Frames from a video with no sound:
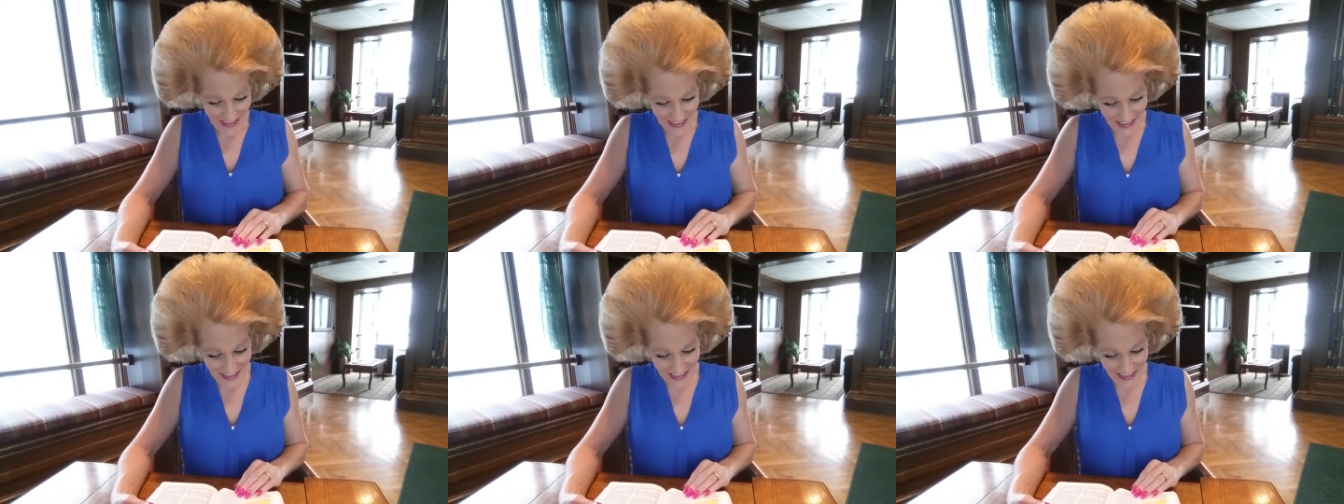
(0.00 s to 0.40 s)

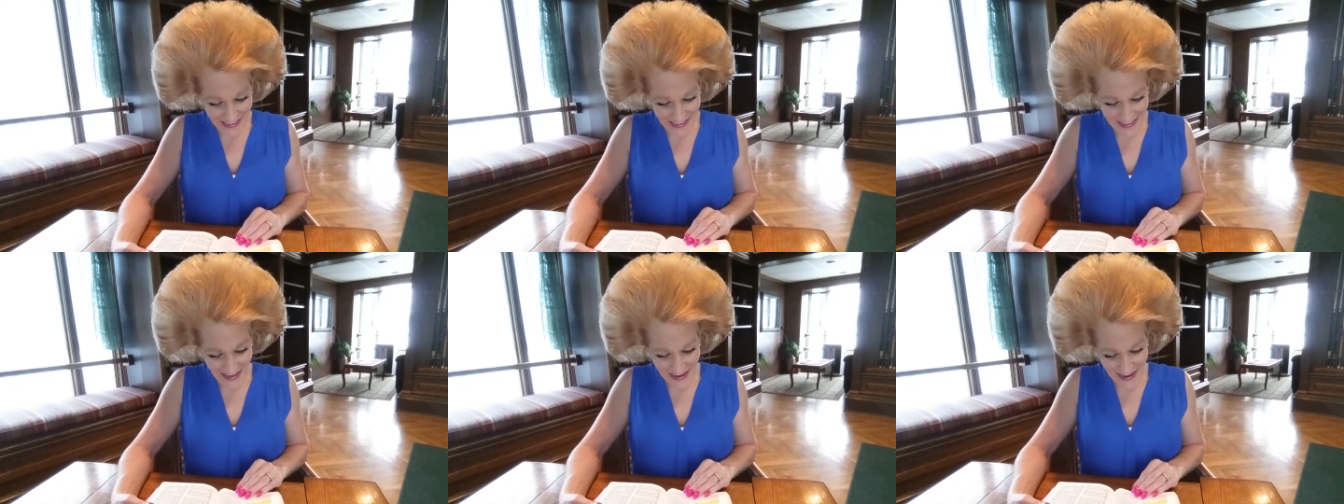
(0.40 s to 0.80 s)

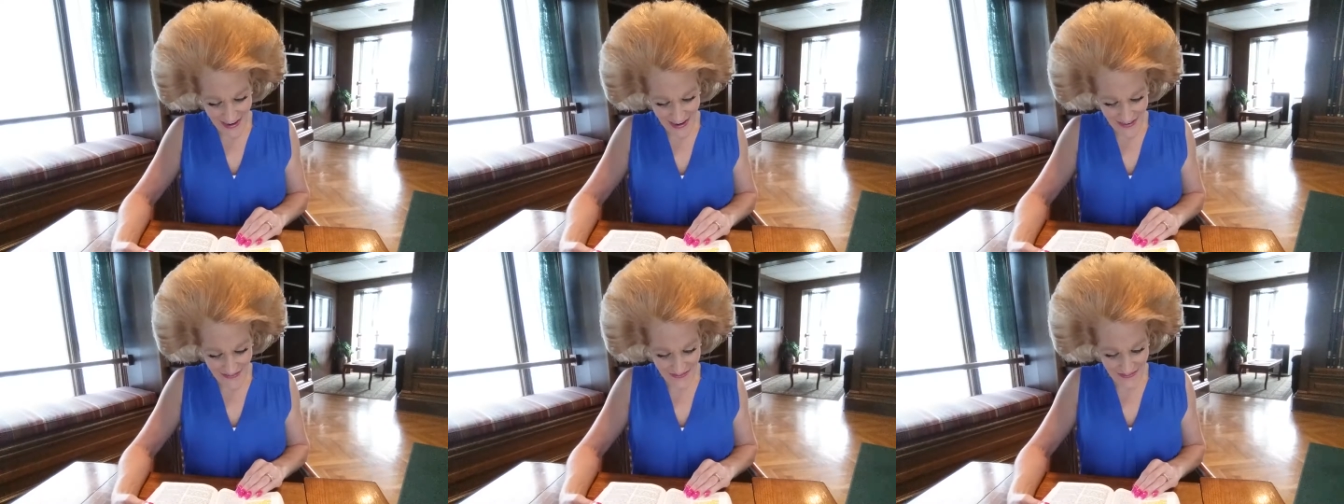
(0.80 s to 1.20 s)
And
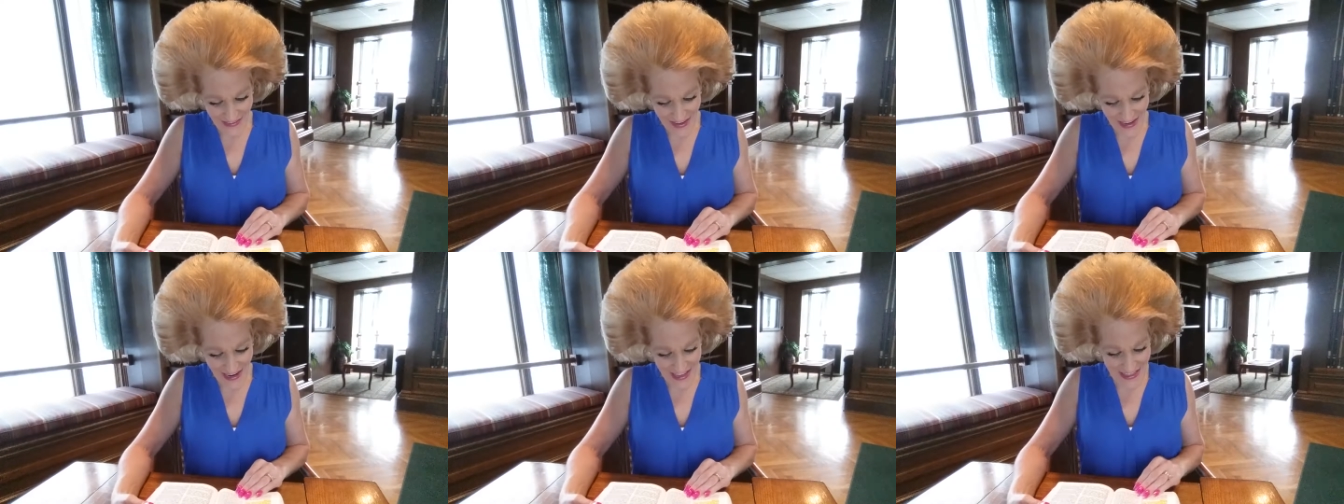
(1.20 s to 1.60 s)
um,
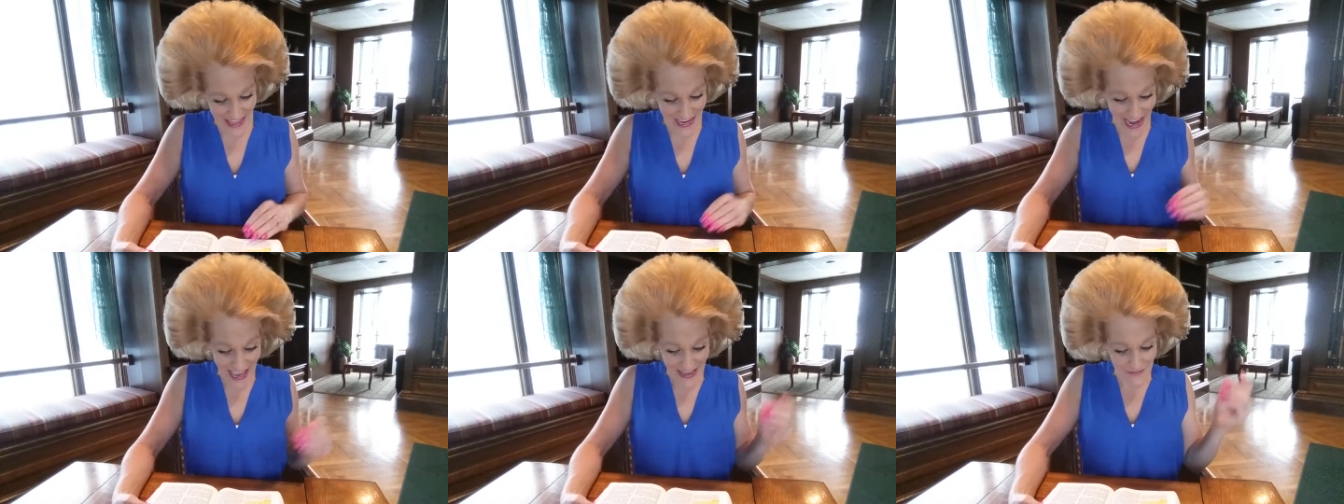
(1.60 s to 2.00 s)
in
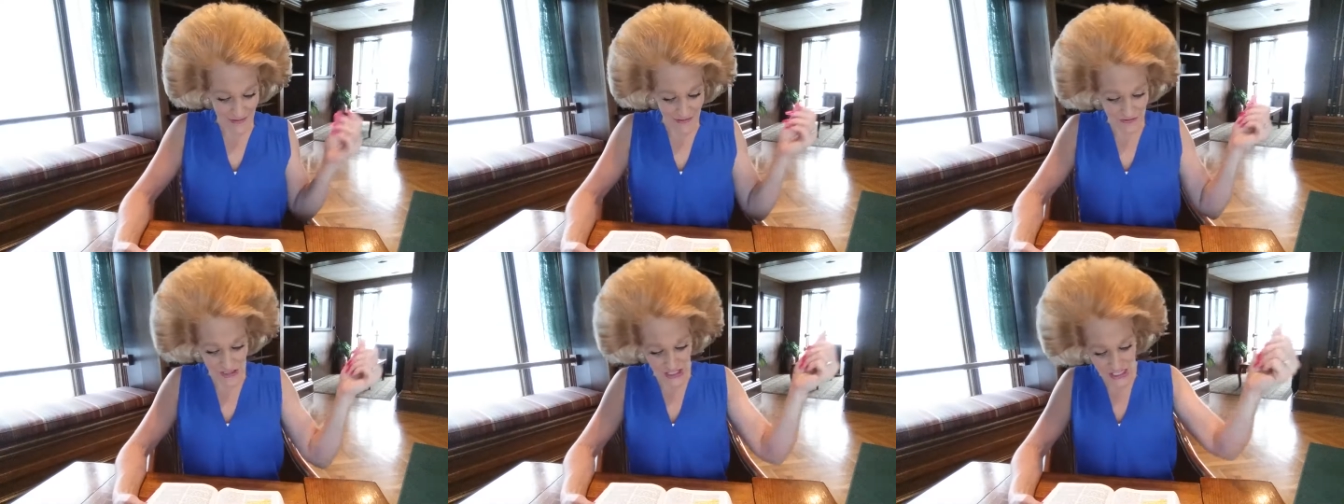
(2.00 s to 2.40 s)
the name of